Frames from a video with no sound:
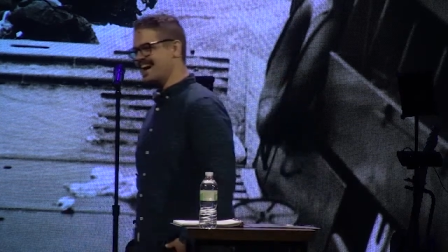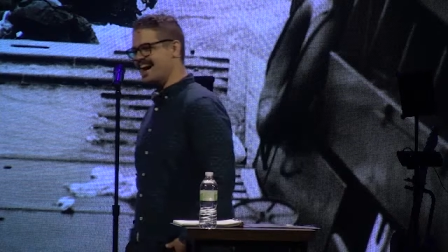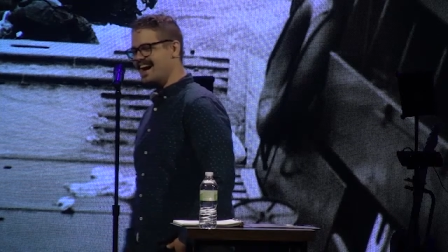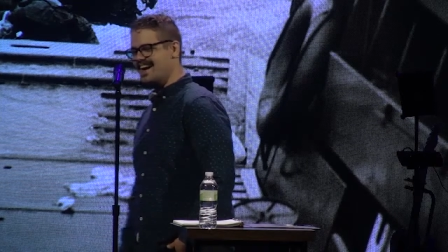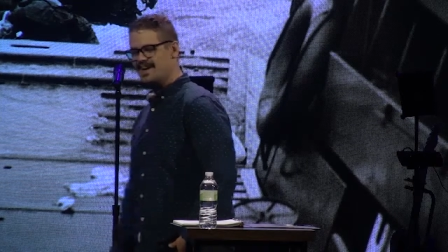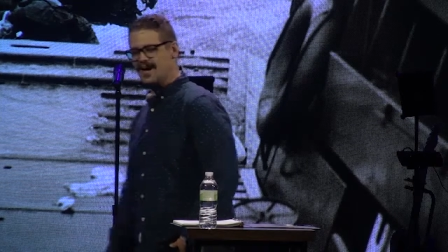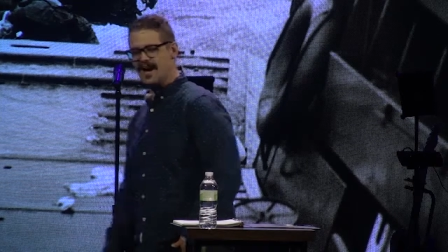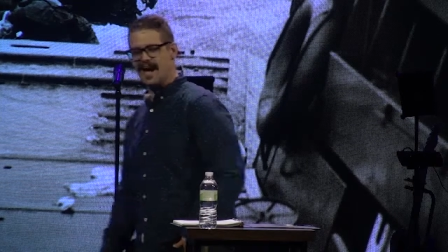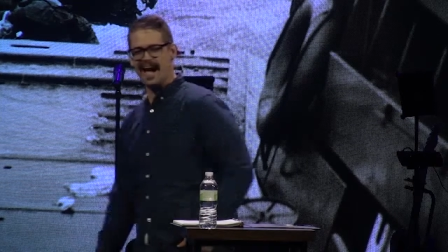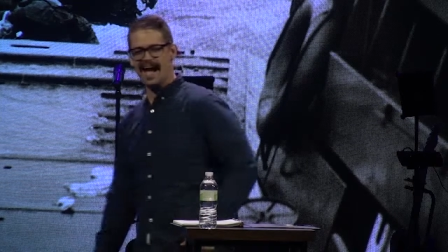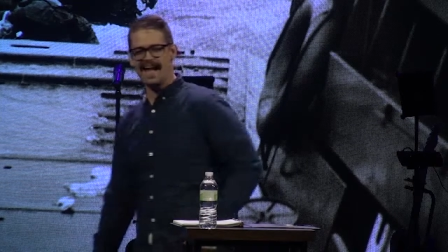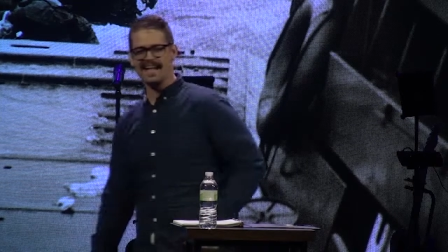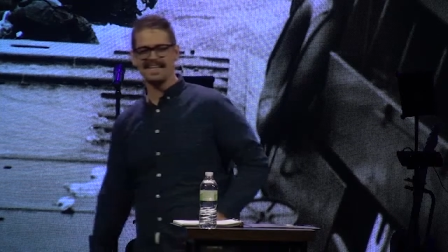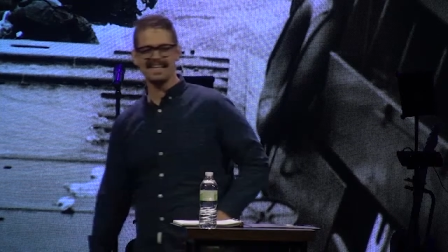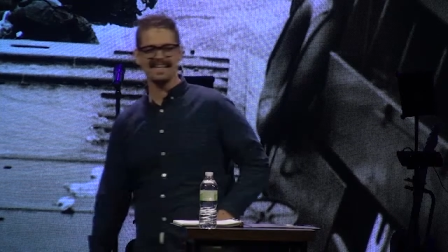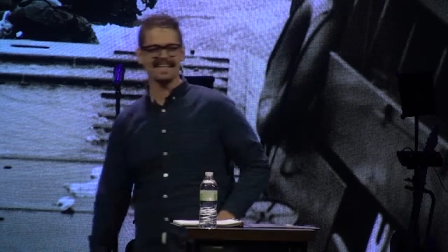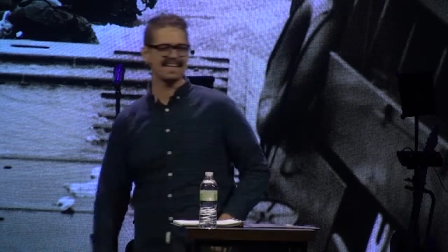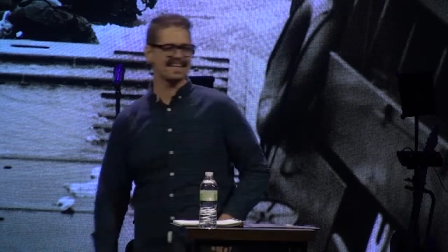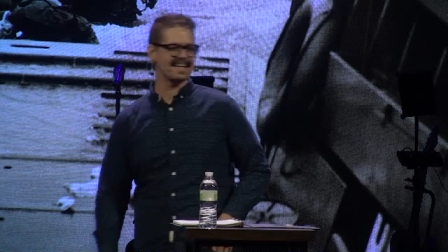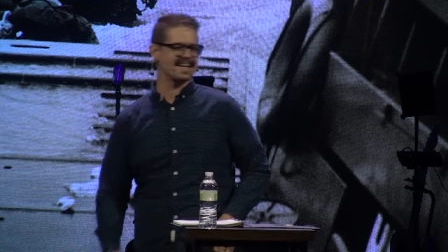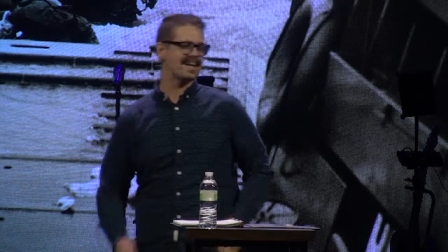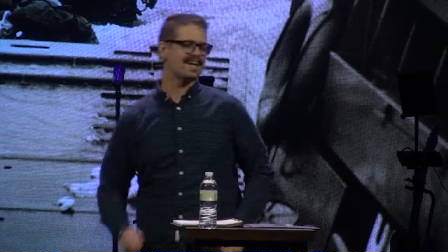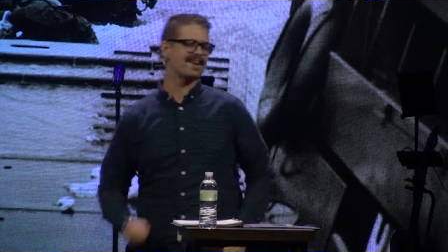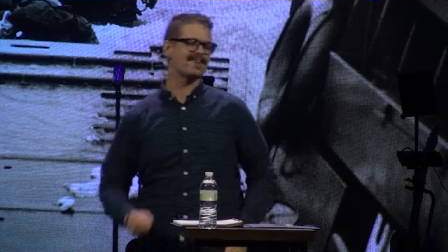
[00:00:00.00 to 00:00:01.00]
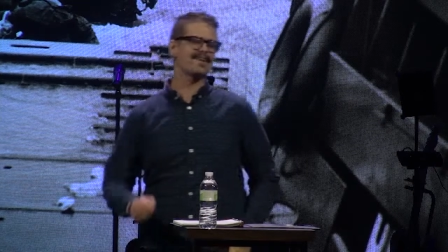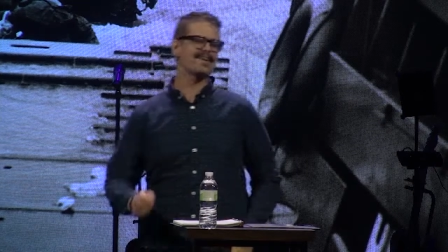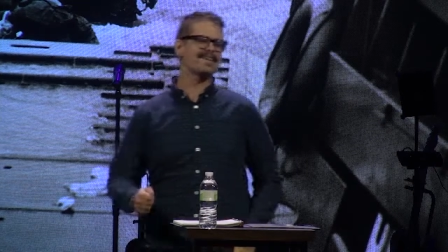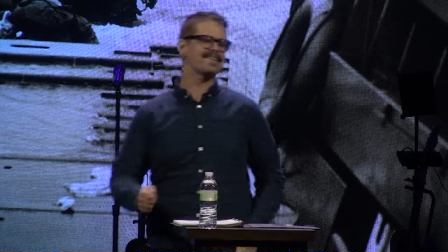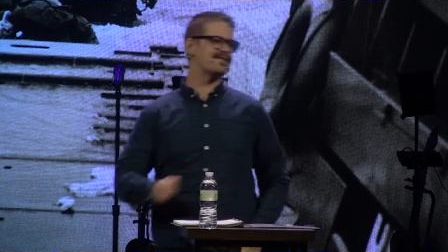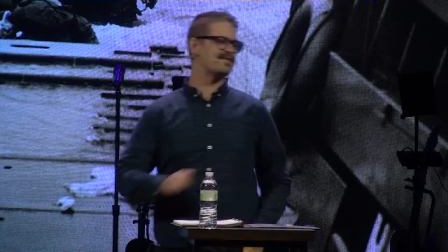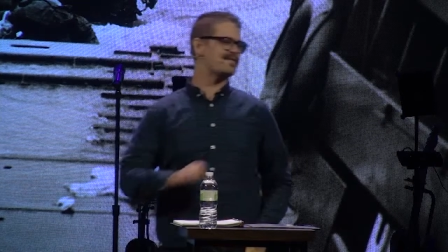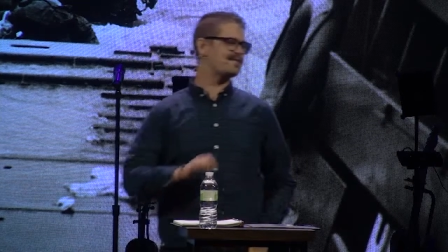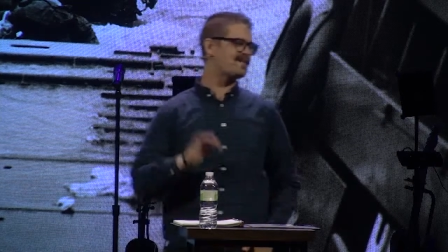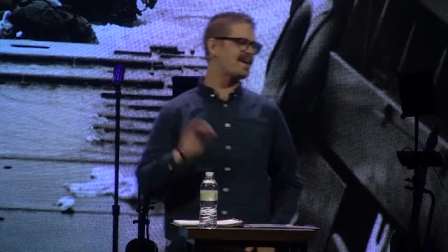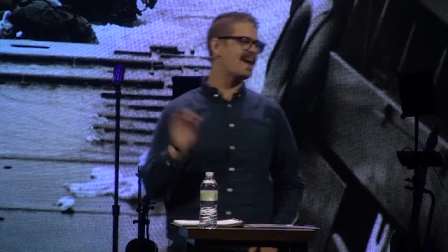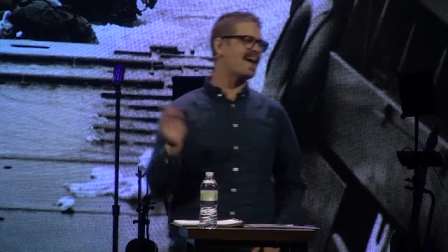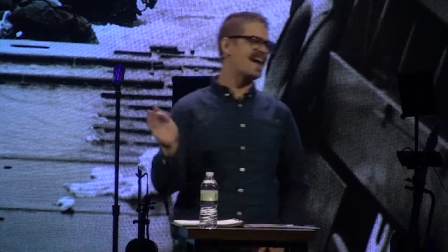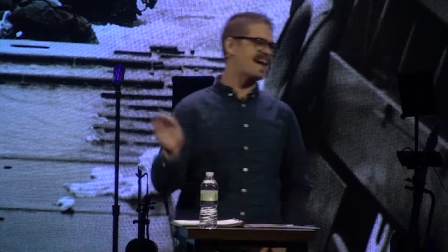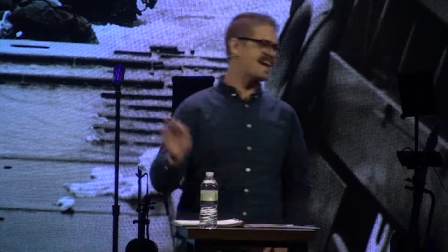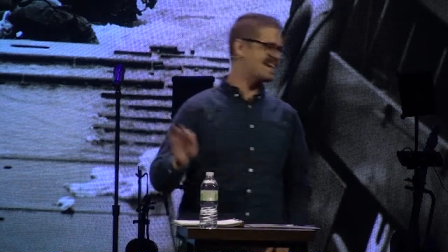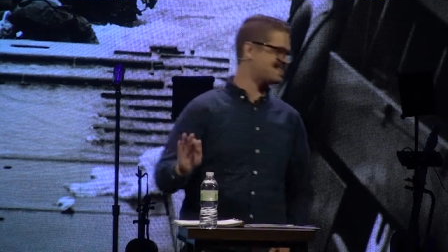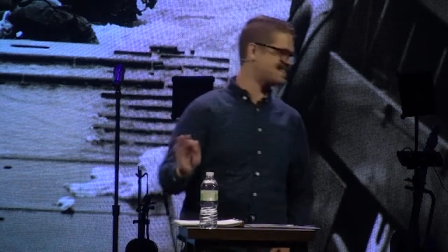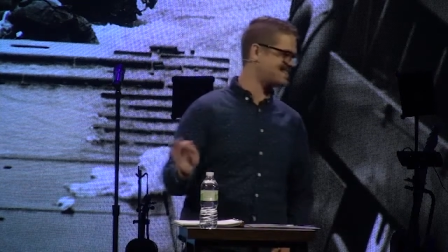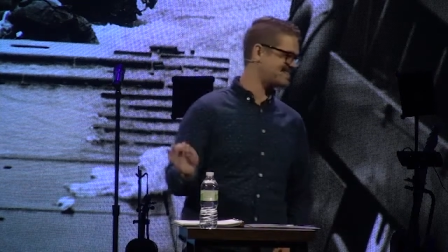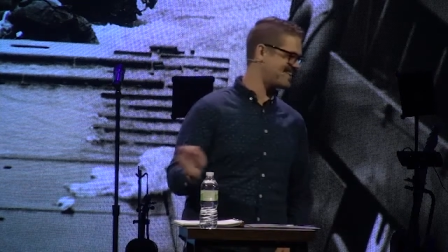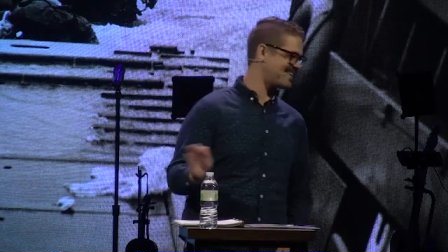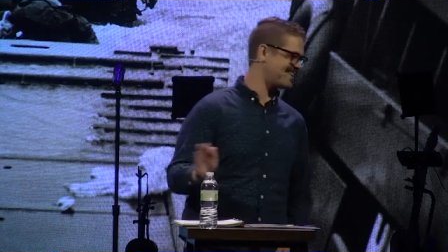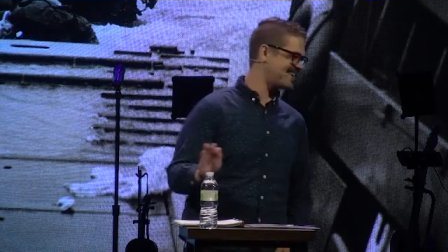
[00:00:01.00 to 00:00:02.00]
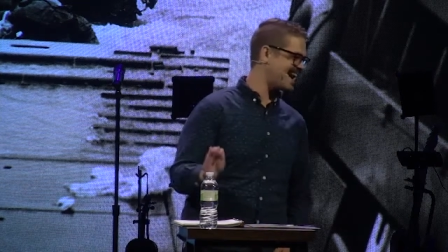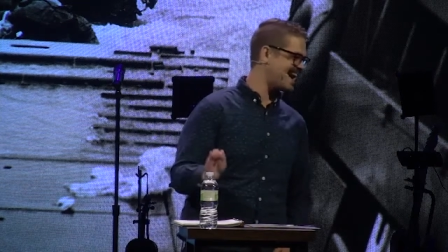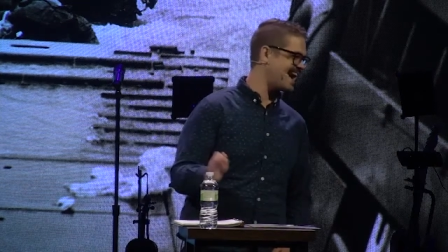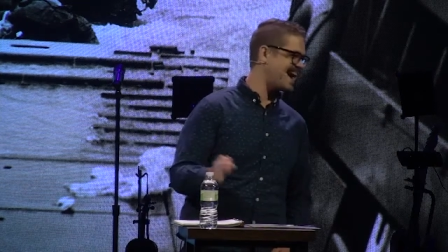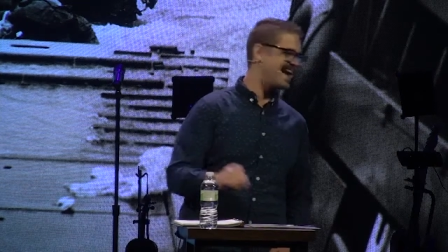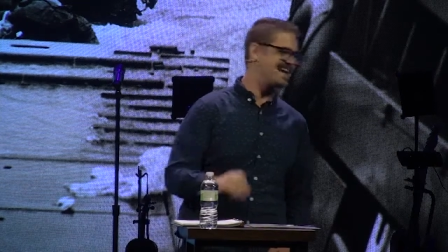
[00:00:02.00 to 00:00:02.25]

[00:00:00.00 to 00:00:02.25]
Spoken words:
I didn't hit her in the face, okay?